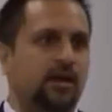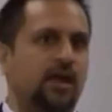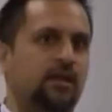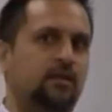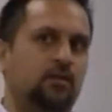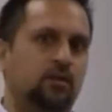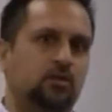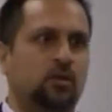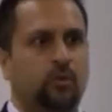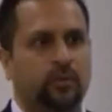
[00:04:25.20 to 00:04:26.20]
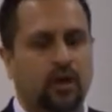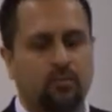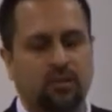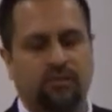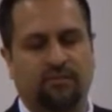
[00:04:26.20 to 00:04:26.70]
And so when we
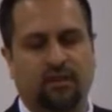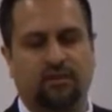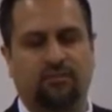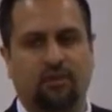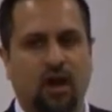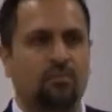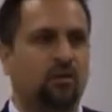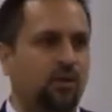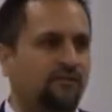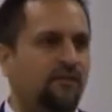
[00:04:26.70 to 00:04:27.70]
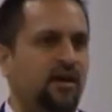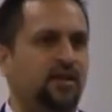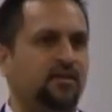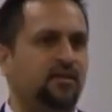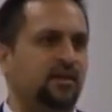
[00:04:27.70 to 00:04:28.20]
come to the figure of Rabi, we
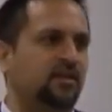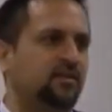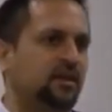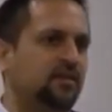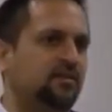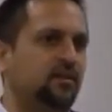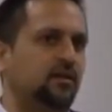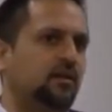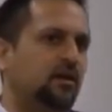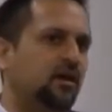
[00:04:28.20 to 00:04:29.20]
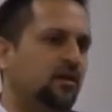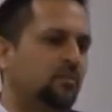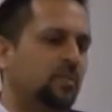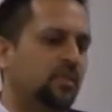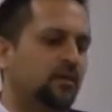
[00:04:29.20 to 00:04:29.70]
find that
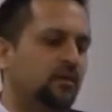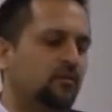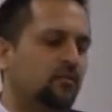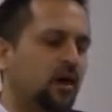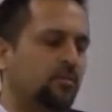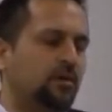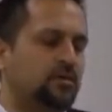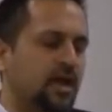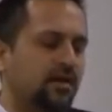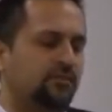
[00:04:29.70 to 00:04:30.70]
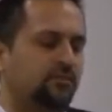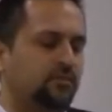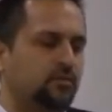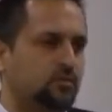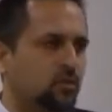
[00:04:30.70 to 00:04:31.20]
um, life
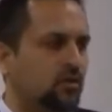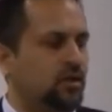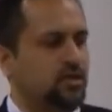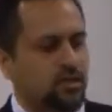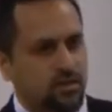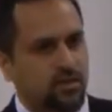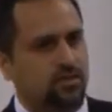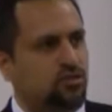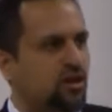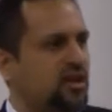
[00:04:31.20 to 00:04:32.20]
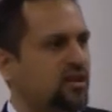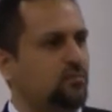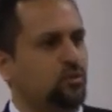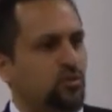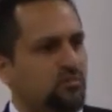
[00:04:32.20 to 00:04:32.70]
story is stranded
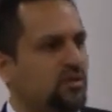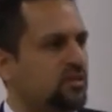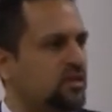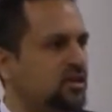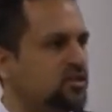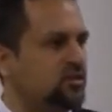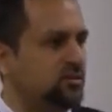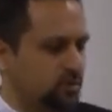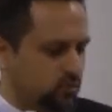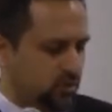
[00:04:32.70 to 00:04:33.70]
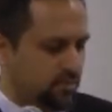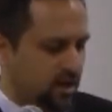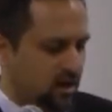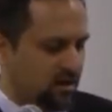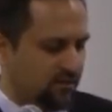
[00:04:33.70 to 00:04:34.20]
in between myth and history, between
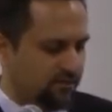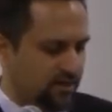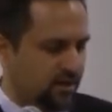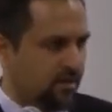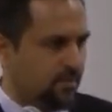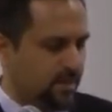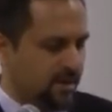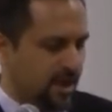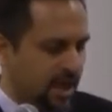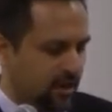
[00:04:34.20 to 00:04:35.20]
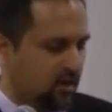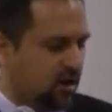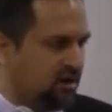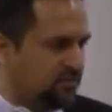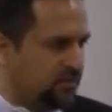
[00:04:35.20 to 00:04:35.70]
biography and hagiography.